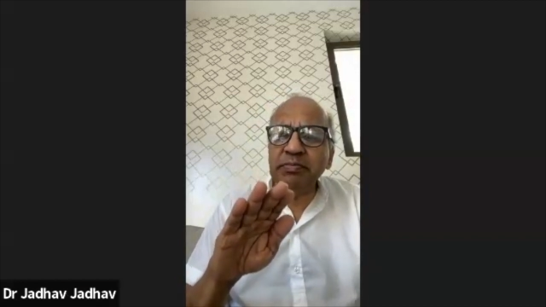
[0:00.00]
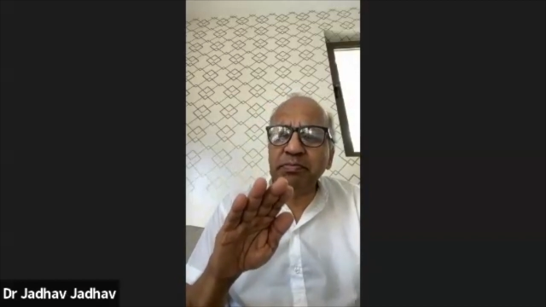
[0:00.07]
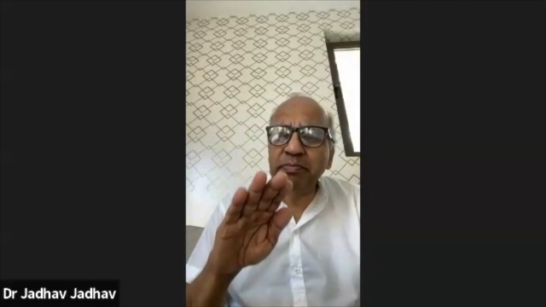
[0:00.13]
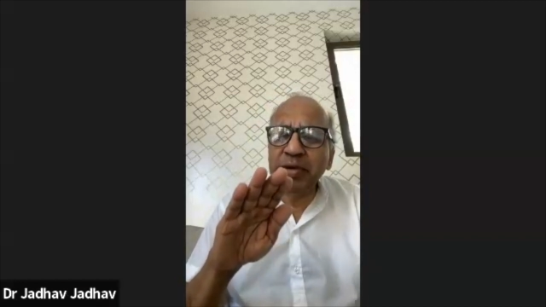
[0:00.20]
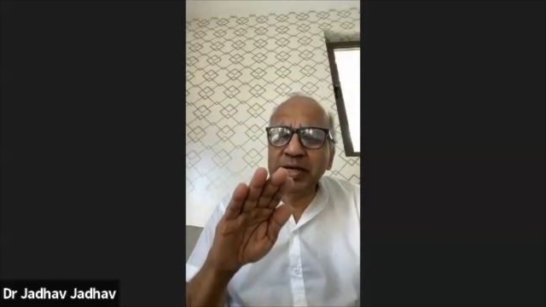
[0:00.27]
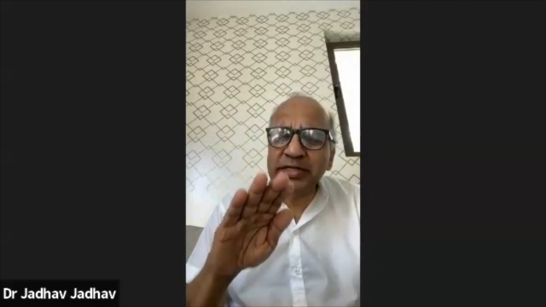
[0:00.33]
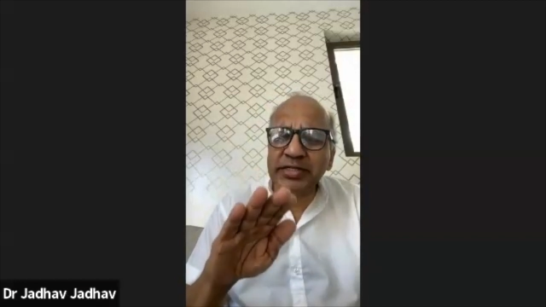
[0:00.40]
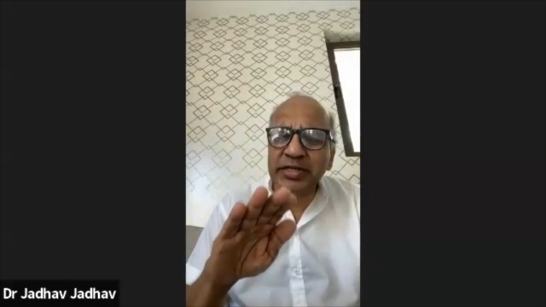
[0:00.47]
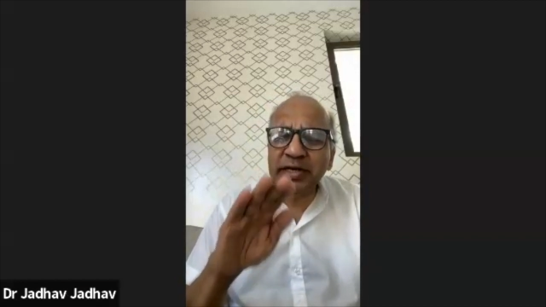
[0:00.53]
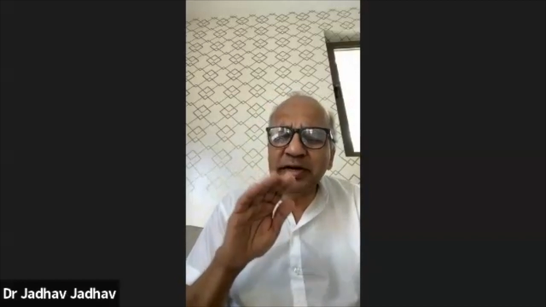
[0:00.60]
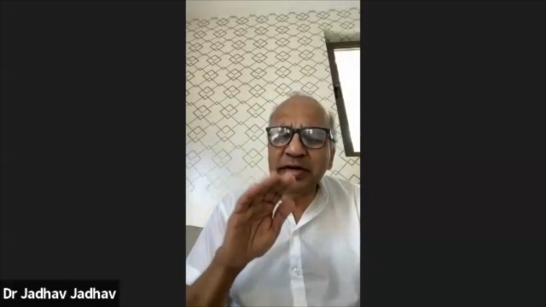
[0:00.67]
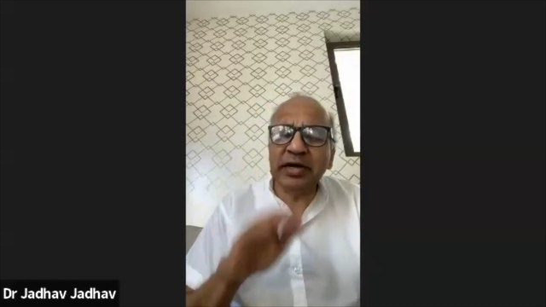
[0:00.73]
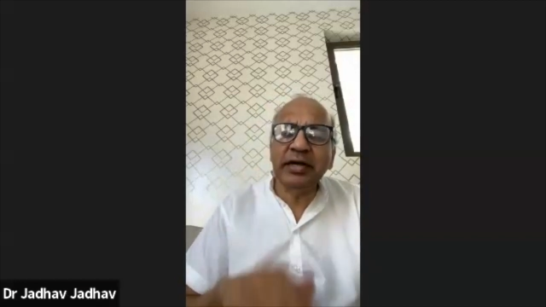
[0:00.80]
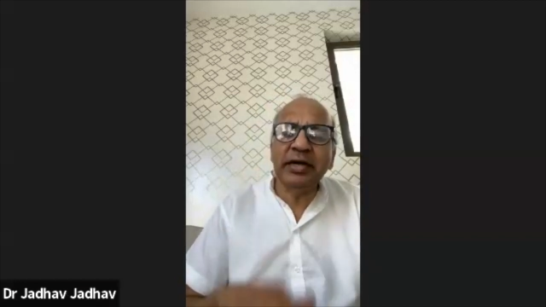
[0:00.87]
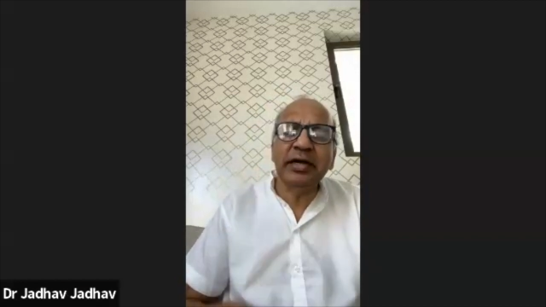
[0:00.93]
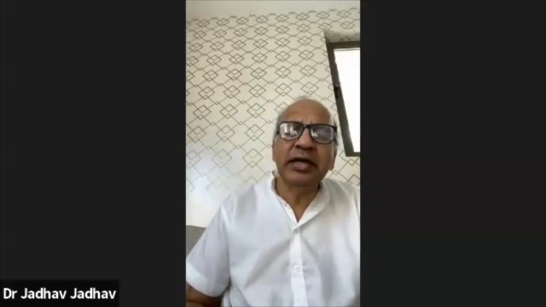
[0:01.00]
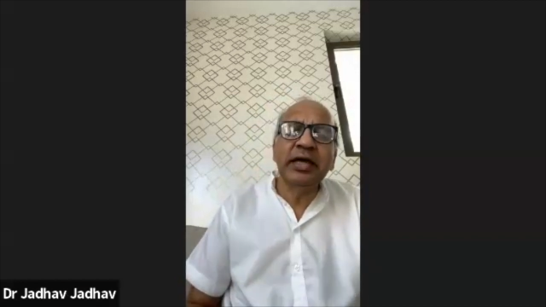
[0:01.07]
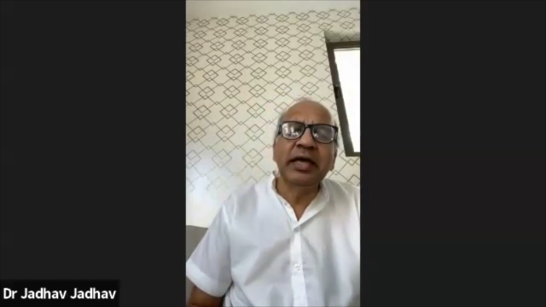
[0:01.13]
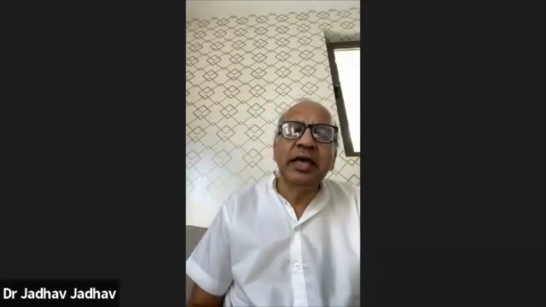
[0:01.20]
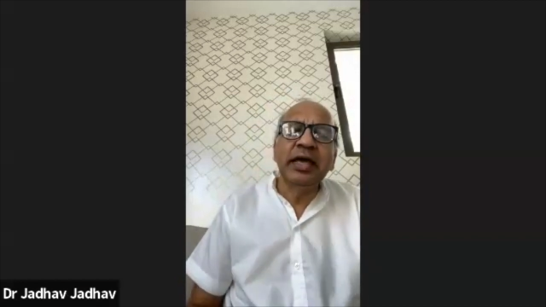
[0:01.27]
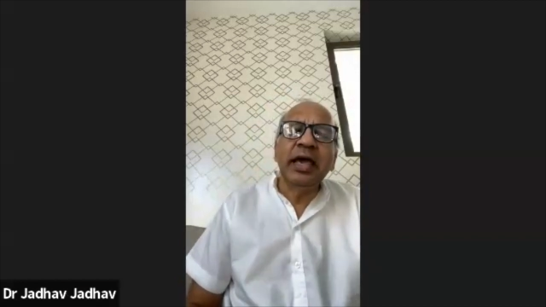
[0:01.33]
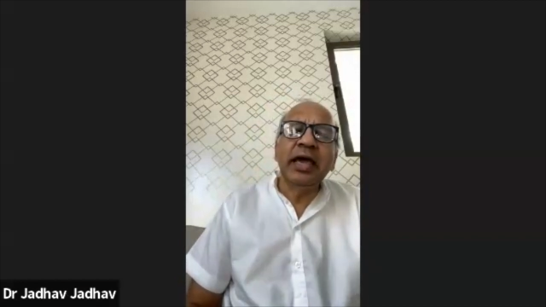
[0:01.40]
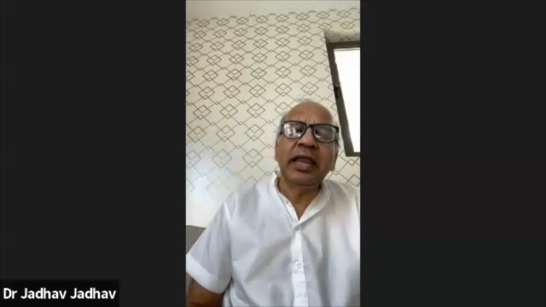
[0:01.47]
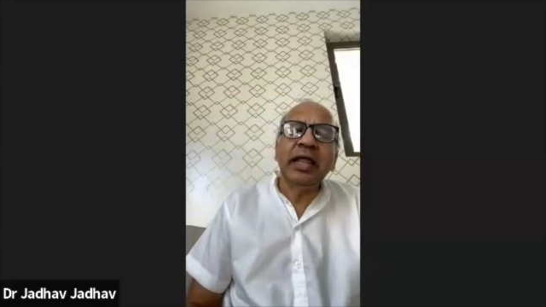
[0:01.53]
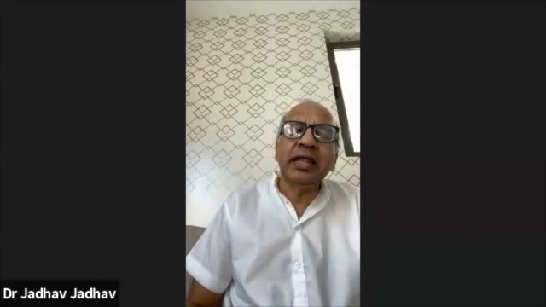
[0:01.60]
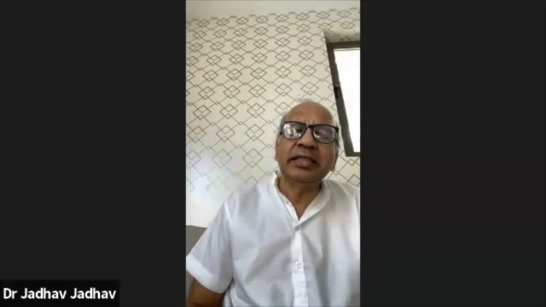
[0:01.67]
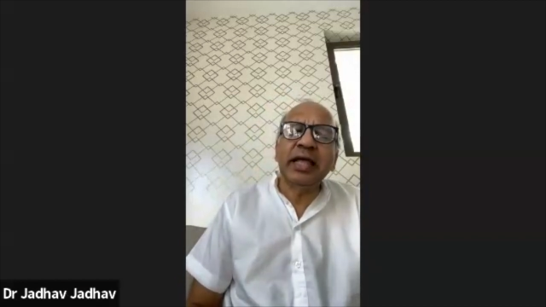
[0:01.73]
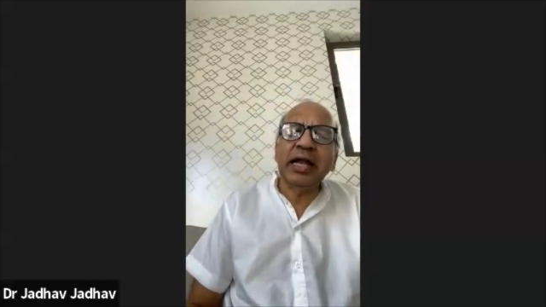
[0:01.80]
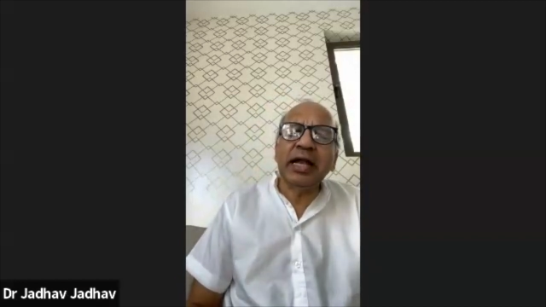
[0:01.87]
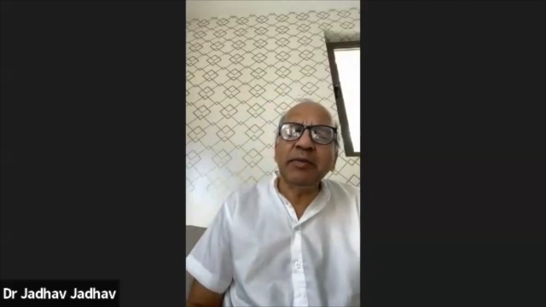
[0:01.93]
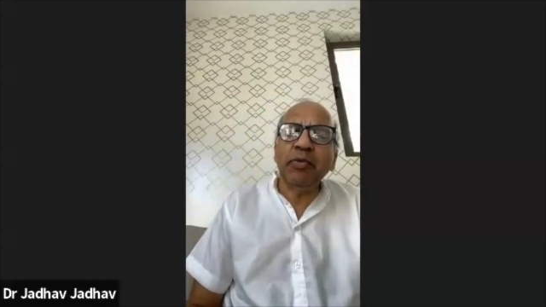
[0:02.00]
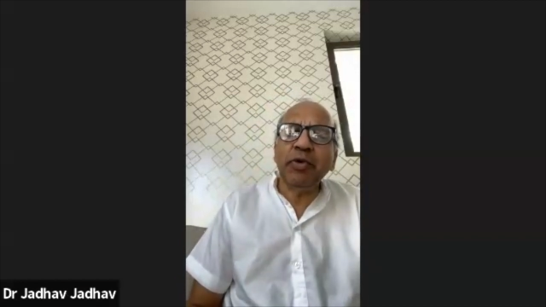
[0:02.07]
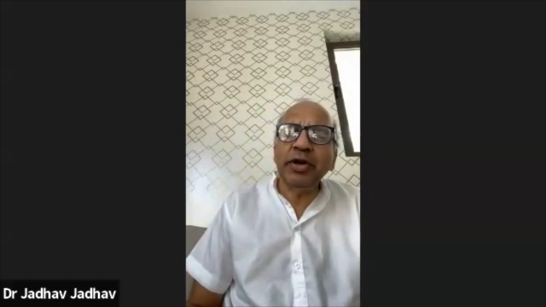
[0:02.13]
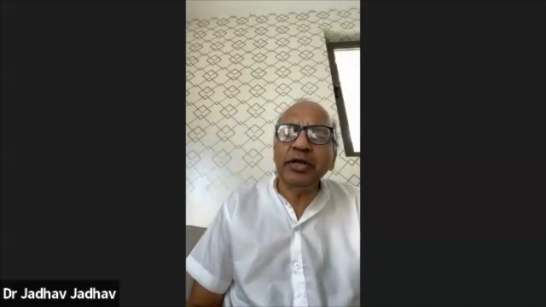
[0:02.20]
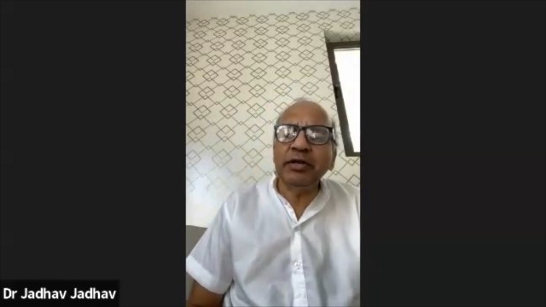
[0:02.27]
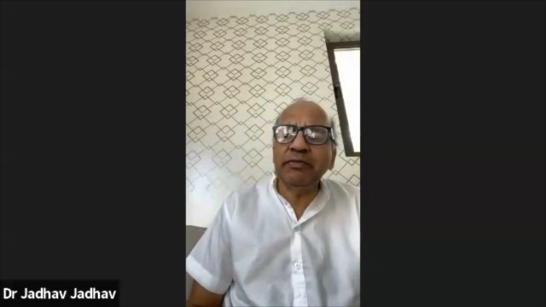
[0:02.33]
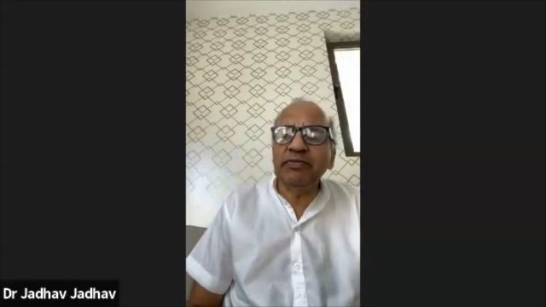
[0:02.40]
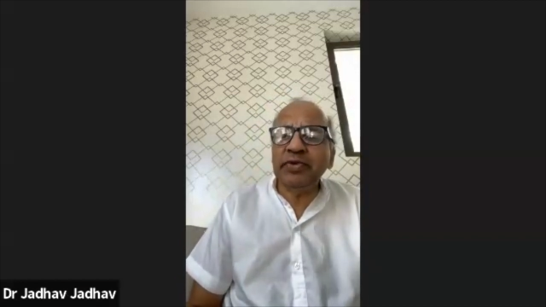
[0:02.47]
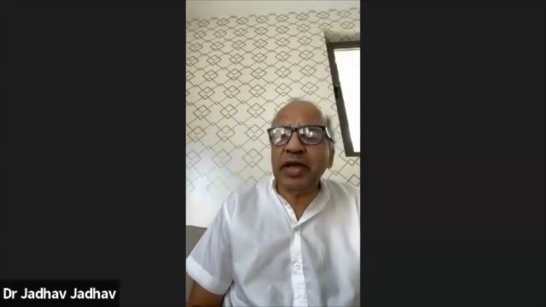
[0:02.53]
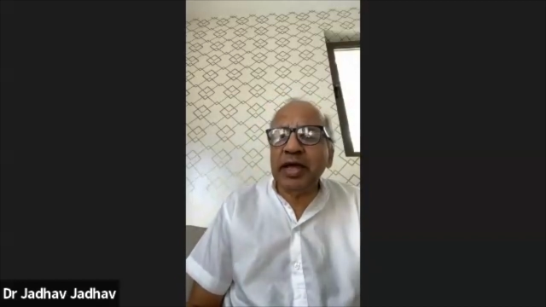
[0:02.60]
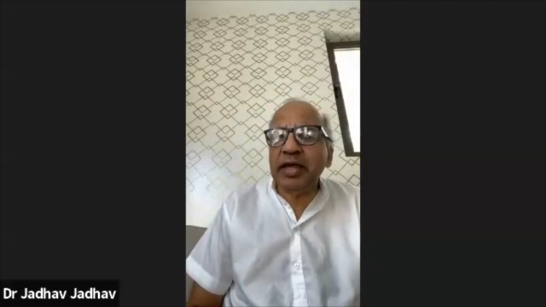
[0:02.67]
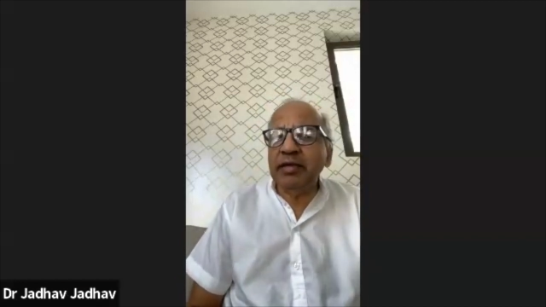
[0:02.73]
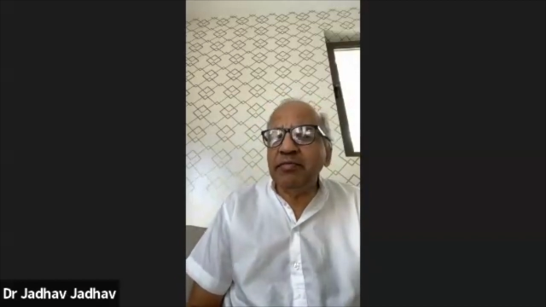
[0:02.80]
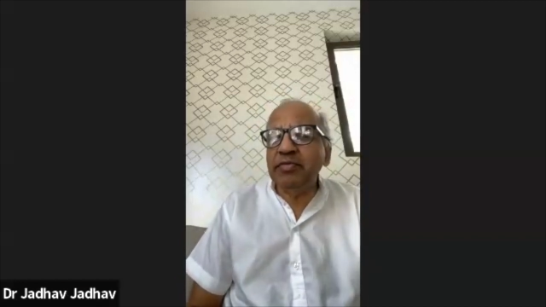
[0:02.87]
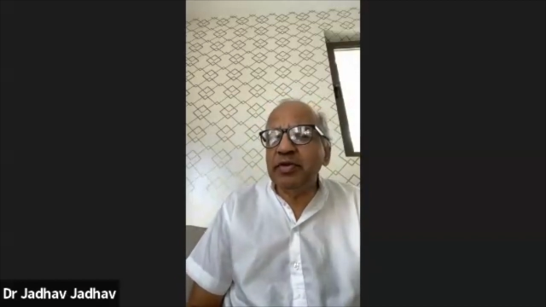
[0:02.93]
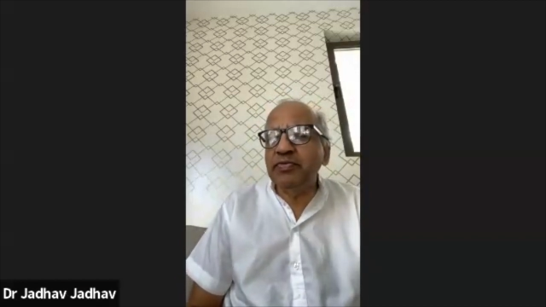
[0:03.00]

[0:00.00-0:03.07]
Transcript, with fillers: better and at that point of time,